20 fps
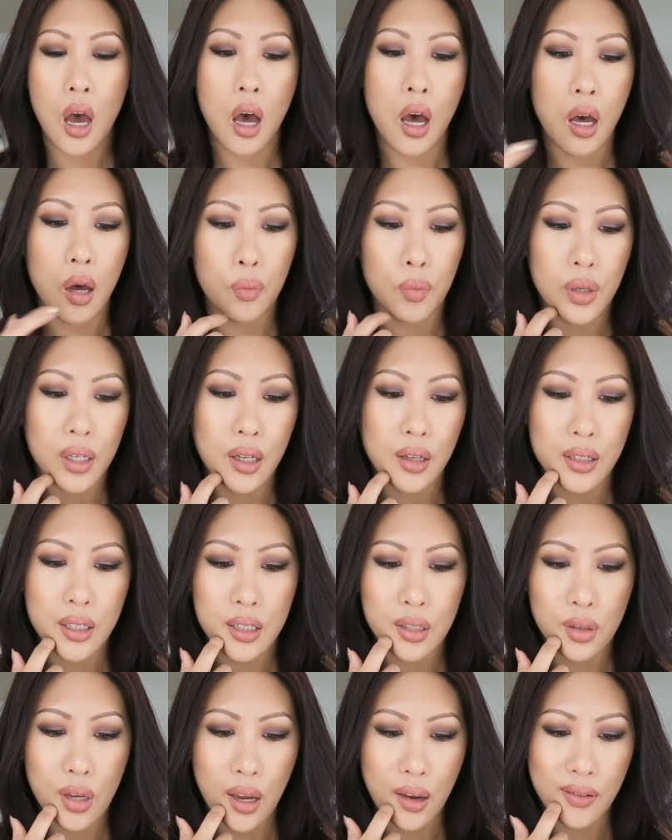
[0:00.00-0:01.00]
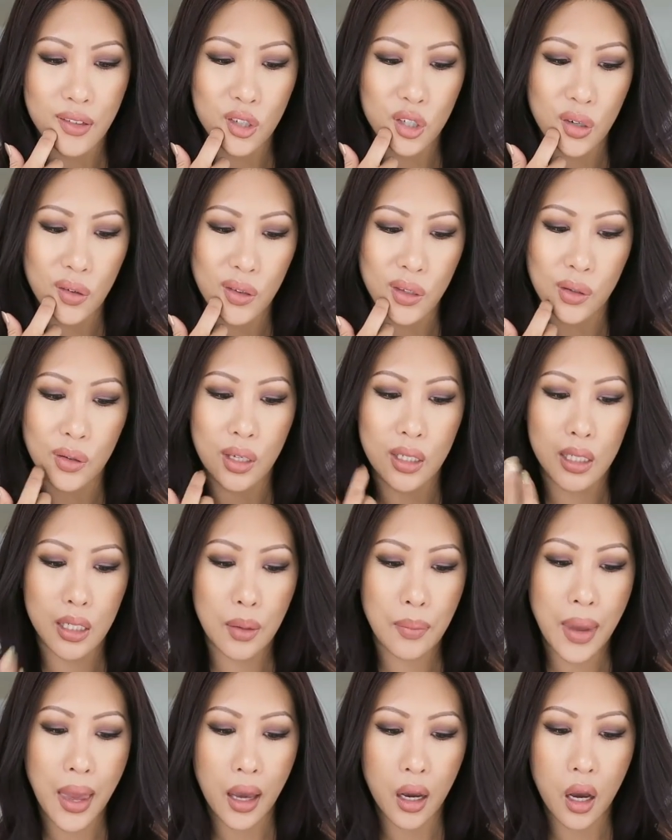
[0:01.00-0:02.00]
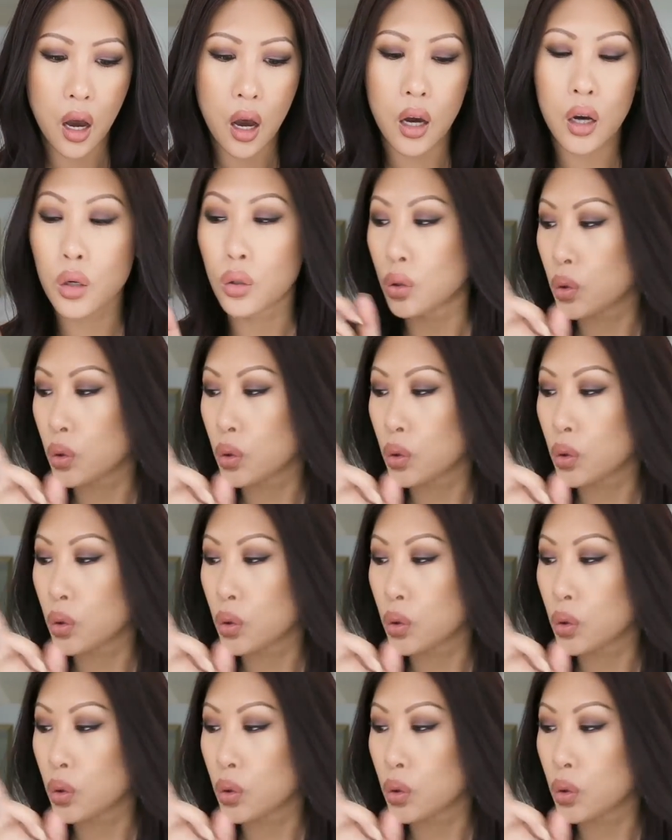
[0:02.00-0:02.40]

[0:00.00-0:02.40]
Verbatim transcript: Um, what else do I have to share with you? I did a MAC haul.